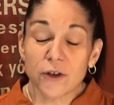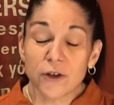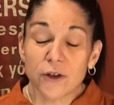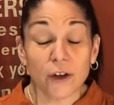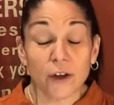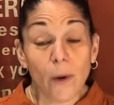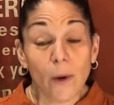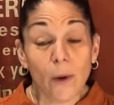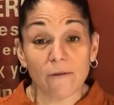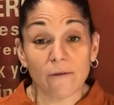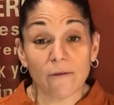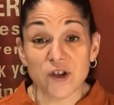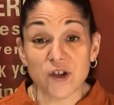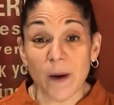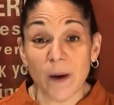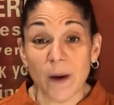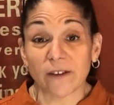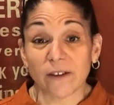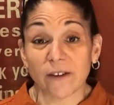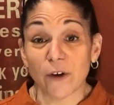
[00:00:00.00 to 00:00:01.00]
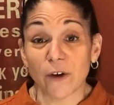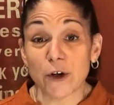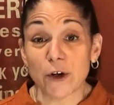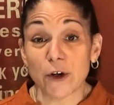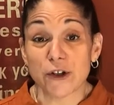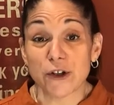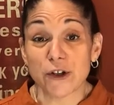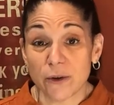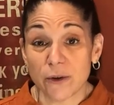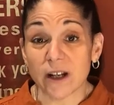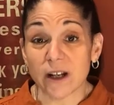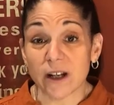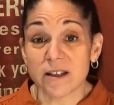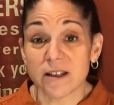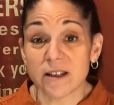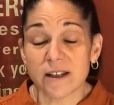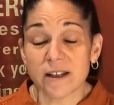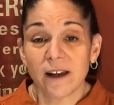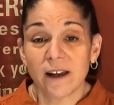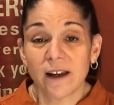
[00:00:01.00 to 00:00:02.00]
Do you have respect for your
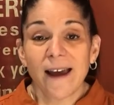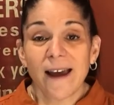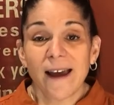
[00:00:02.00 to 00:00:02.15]
students?